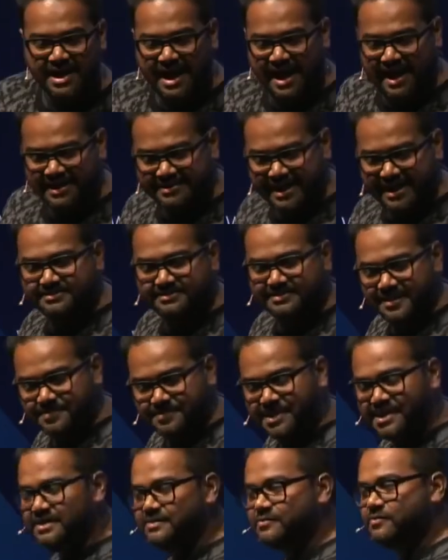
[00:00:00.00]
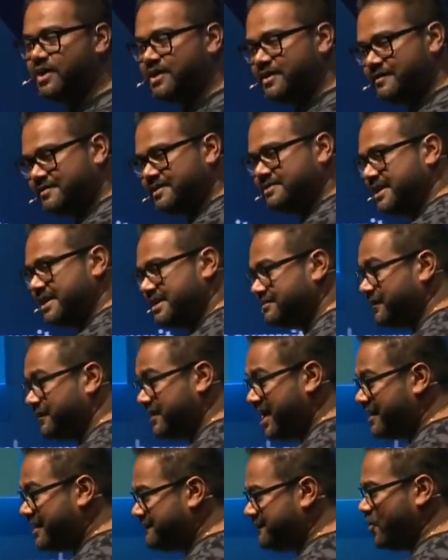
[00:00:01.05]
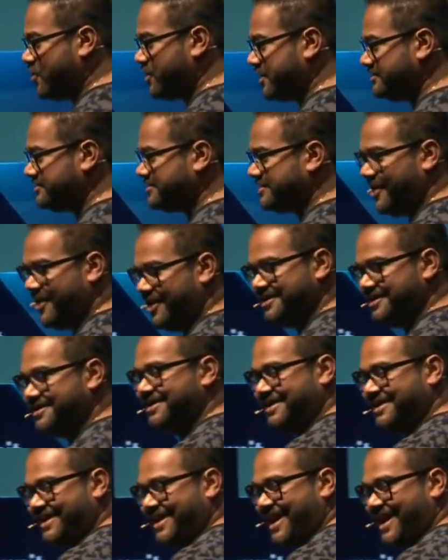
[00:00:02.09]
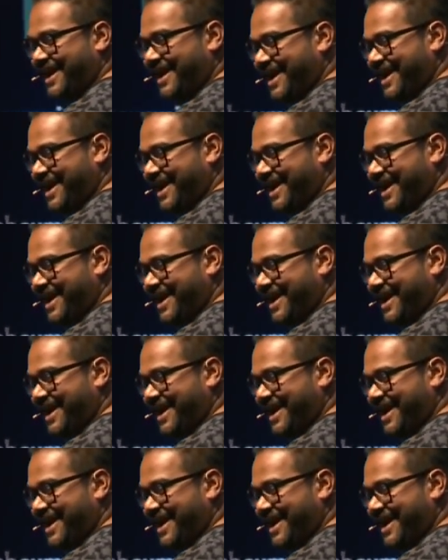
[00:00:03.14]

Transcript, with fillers: Uh, that's something, one of the things we are focused on uh,